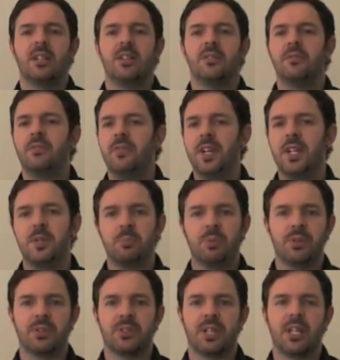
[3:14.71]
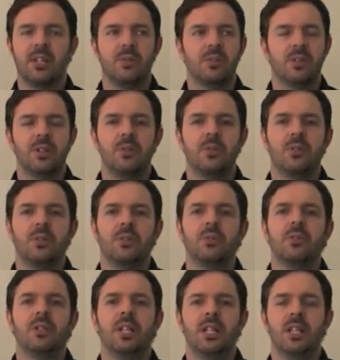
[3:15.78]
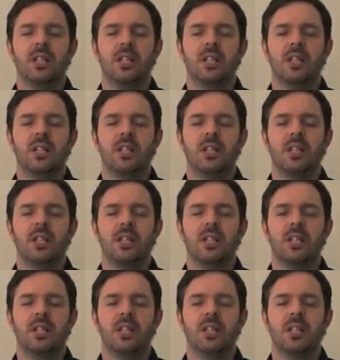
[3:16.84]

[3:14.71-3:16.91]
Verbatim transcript: on Facebook, say, or Google,